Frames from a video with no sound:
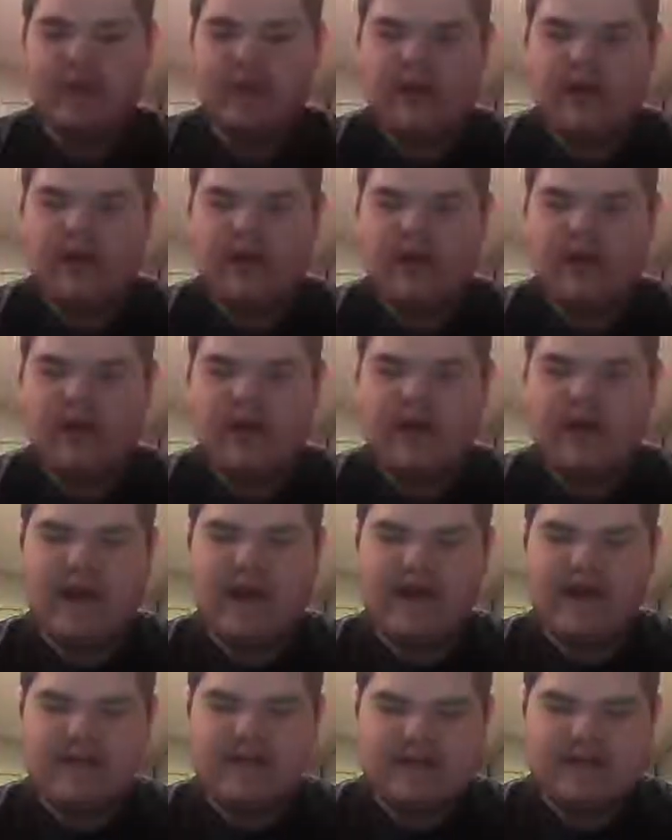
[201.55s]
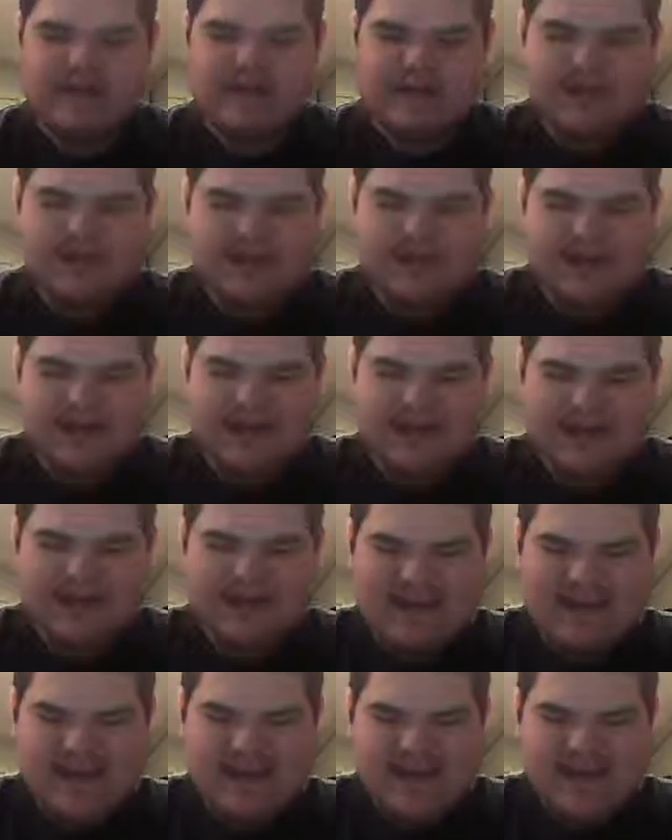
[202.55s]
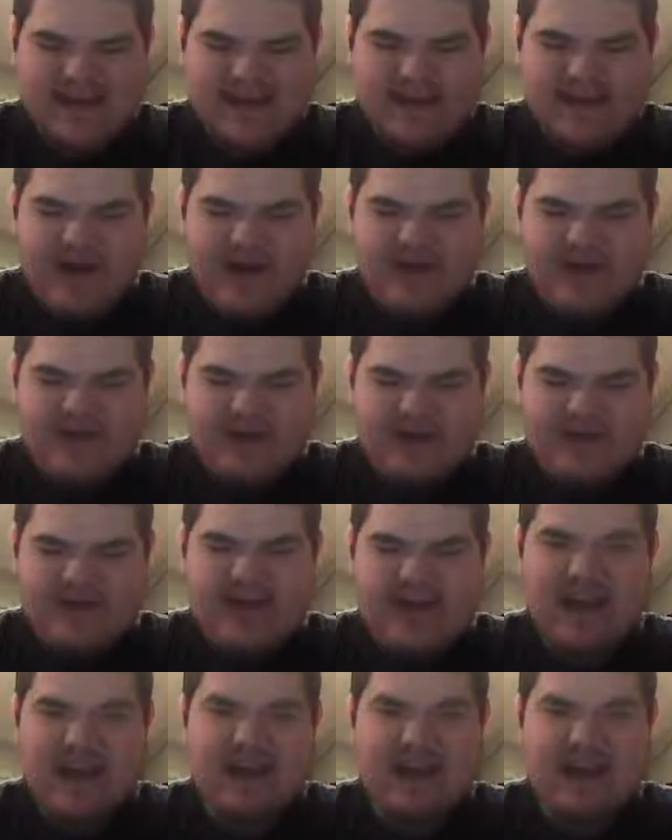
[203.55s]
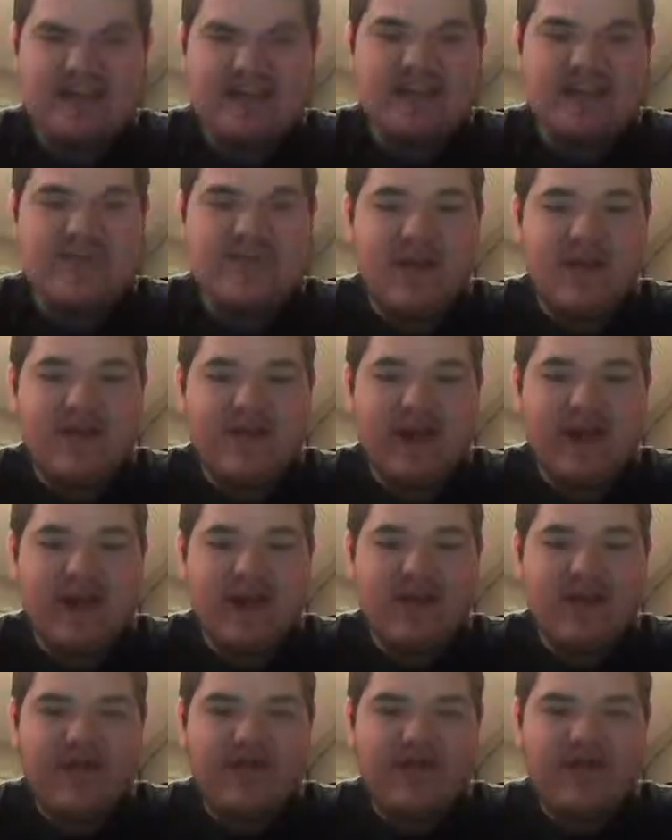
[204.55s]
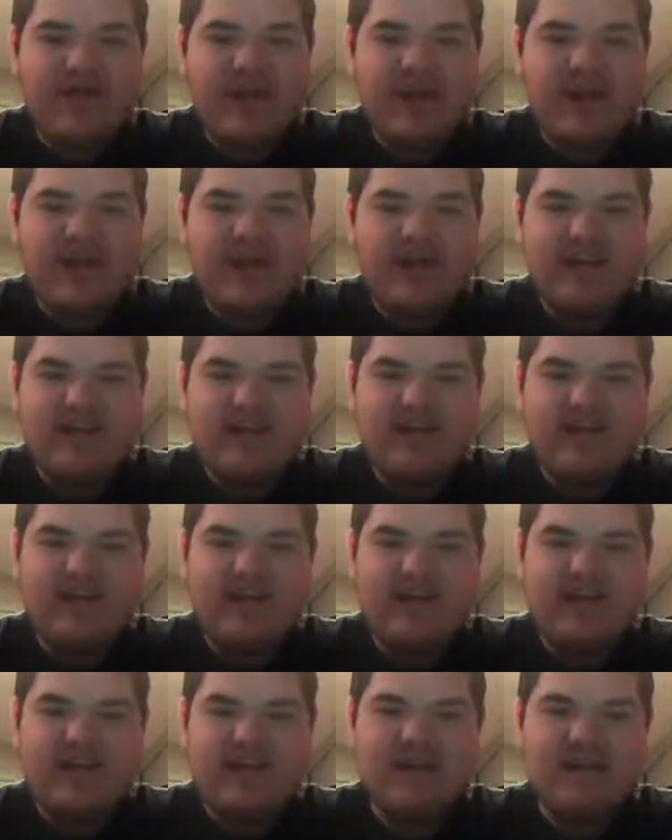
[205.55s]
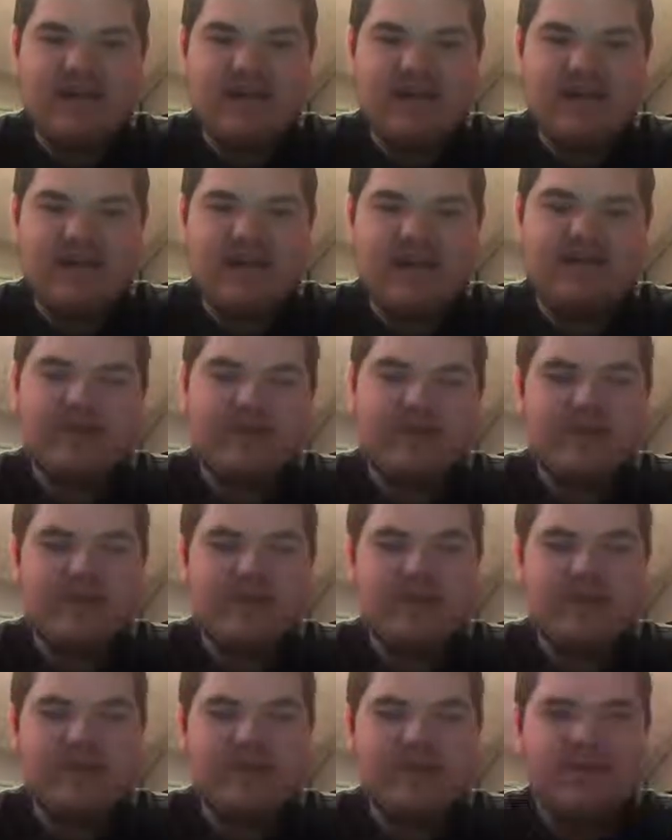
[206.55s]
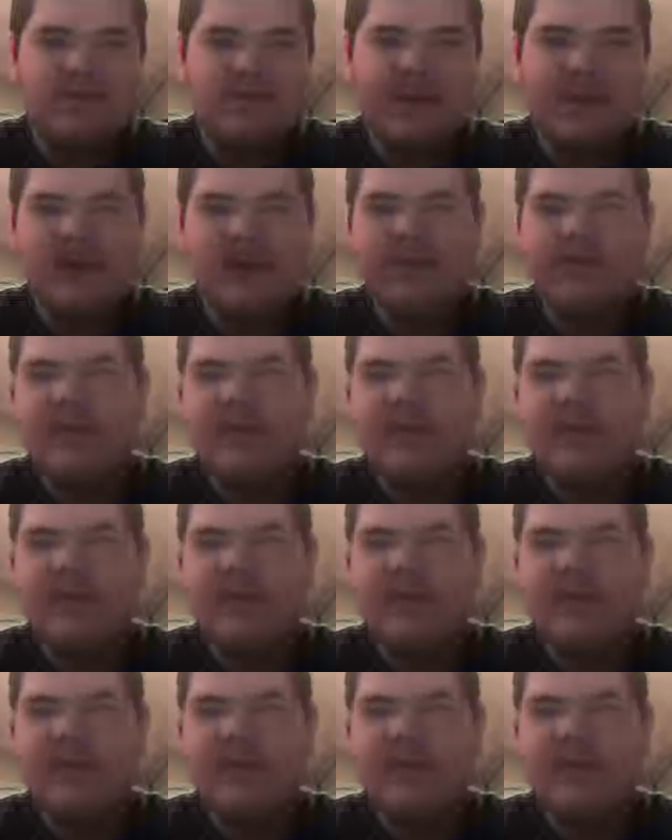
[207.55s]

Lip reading: I guess it's better to say spit valve than, or yeah,